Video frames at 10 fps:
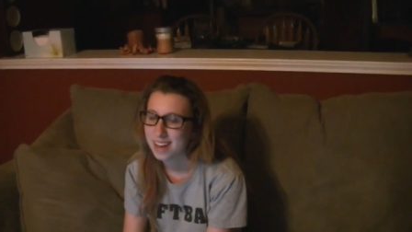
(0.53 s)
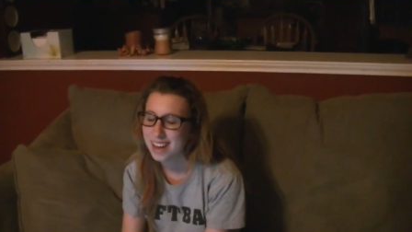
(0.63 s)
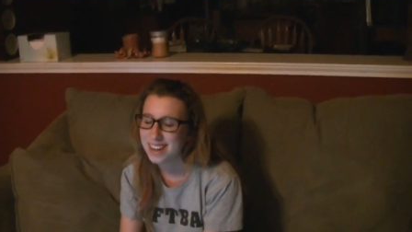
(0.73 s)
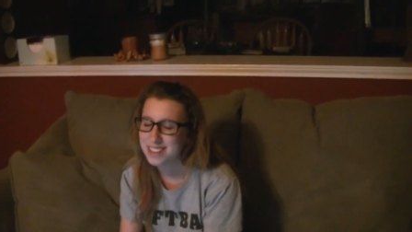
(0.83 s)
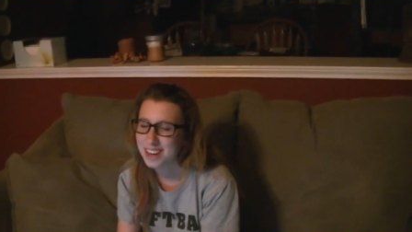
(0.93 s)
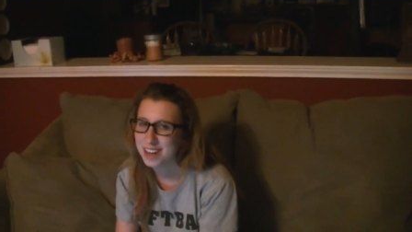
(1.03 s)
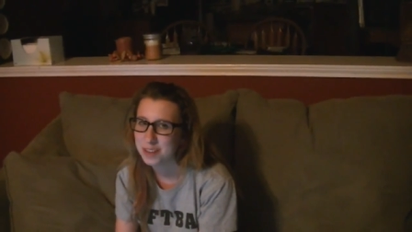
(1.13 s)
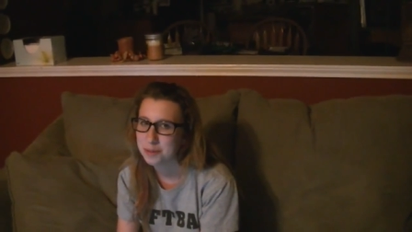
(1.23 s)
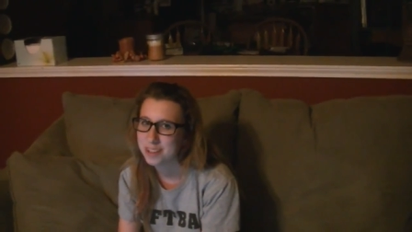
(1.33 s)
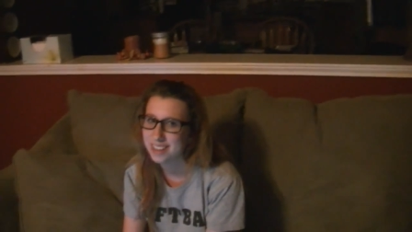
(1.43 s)
Hey
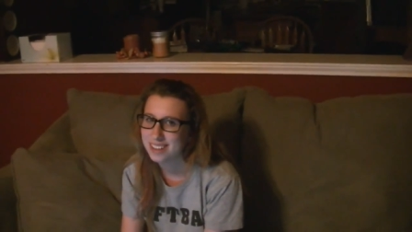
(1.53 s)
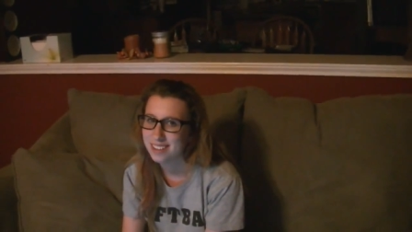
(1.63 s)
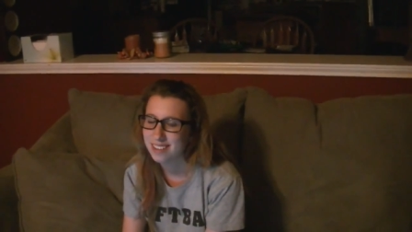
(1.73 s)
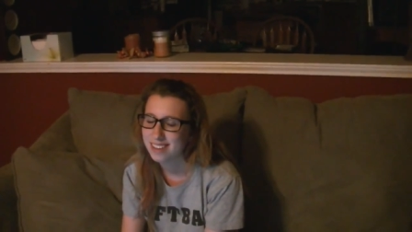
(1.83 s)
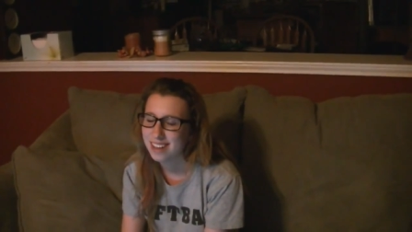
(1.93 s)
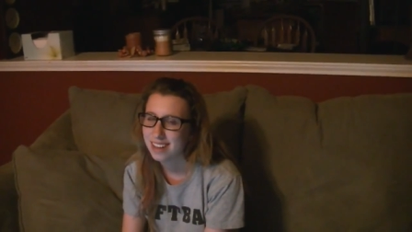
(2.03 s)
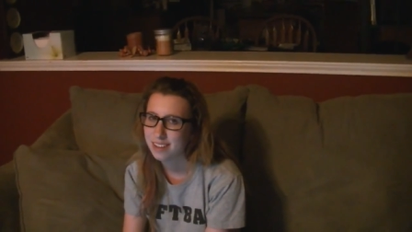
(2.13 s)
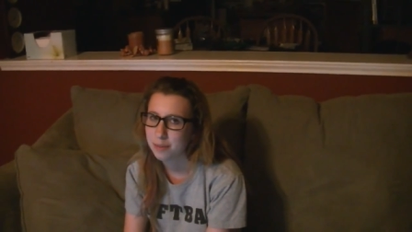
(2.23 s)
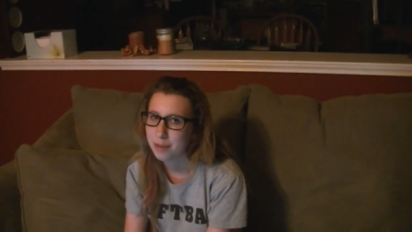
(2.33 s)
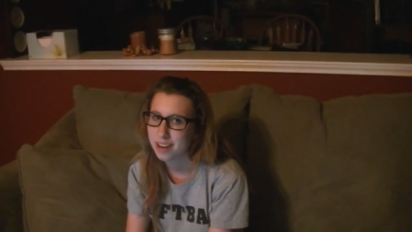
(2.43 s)
Jasmine,
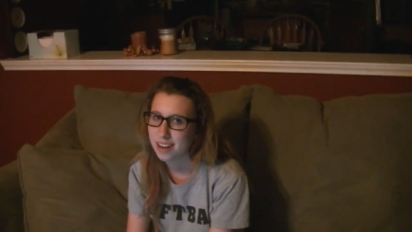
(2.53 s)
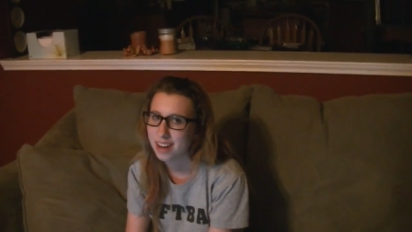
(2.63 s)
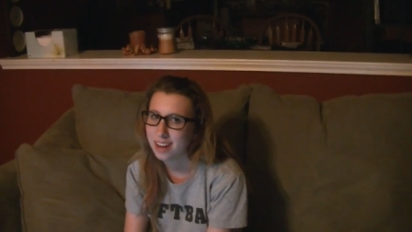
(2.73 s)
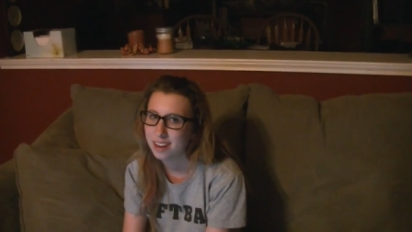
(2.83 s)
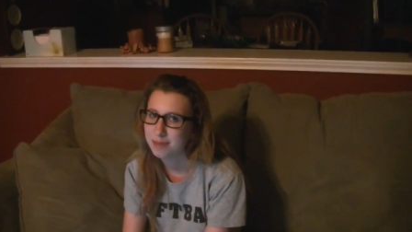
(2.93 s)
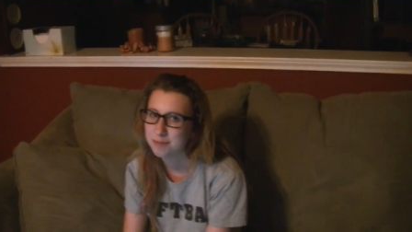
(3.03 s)
it's Monday.